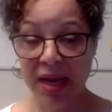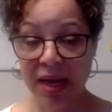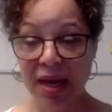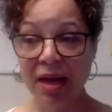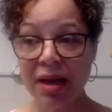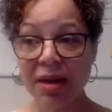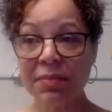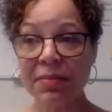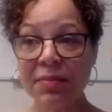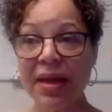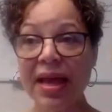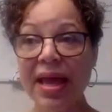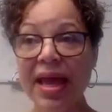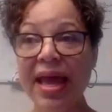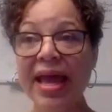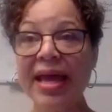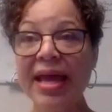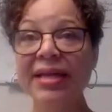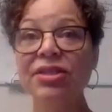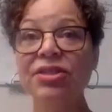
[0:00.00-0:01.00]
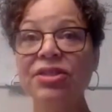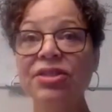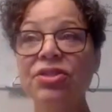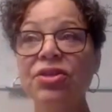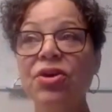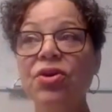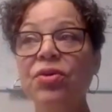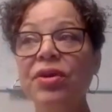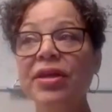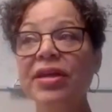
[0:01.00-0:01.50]
And
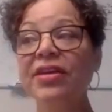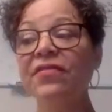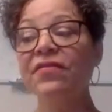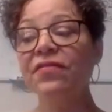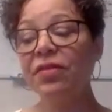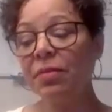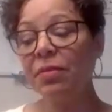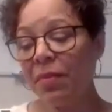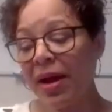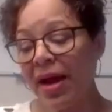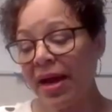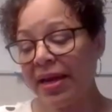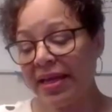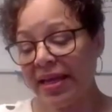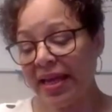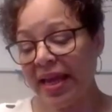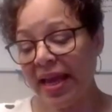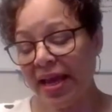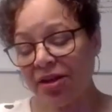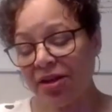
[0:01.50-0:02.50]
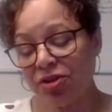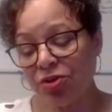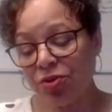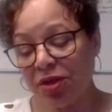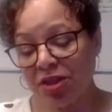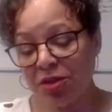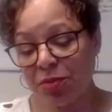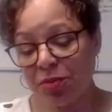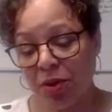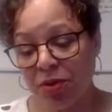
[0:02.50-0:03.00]
so if the body can't do
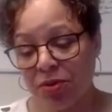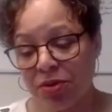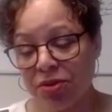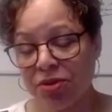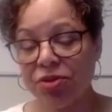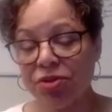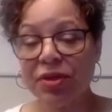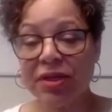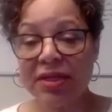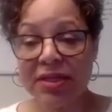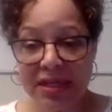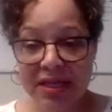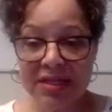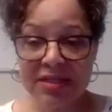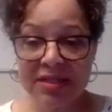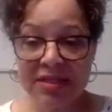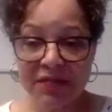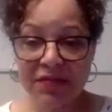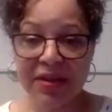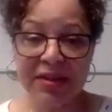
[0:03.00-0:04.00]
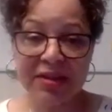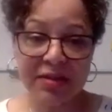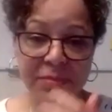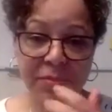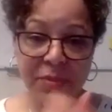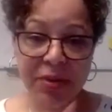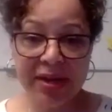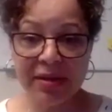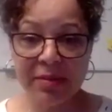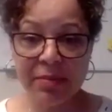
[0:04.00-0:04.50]
what it's supposed to do, it does affect the
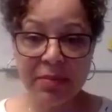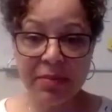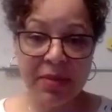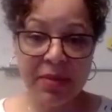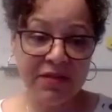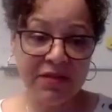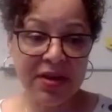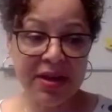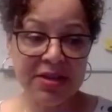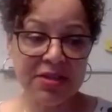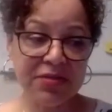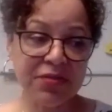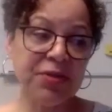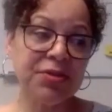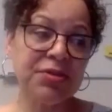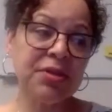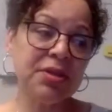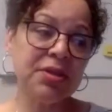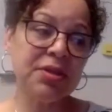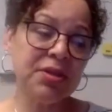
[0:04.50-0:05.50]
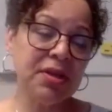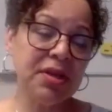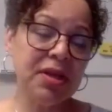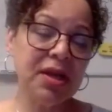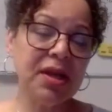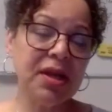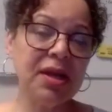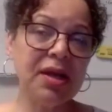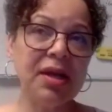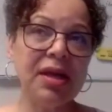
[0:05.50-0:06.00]
brain, and vice versa.
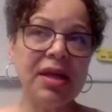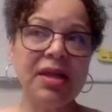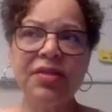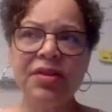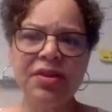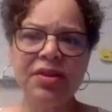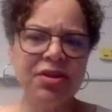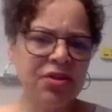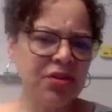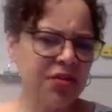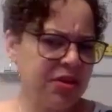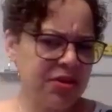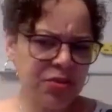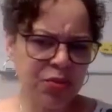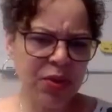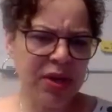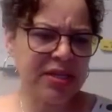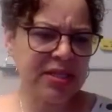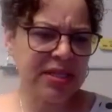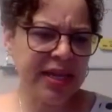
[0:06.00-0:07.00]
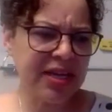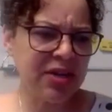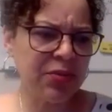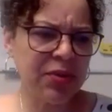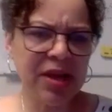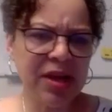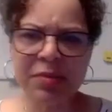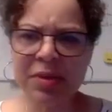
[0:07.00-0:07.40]
And there's ways to get around.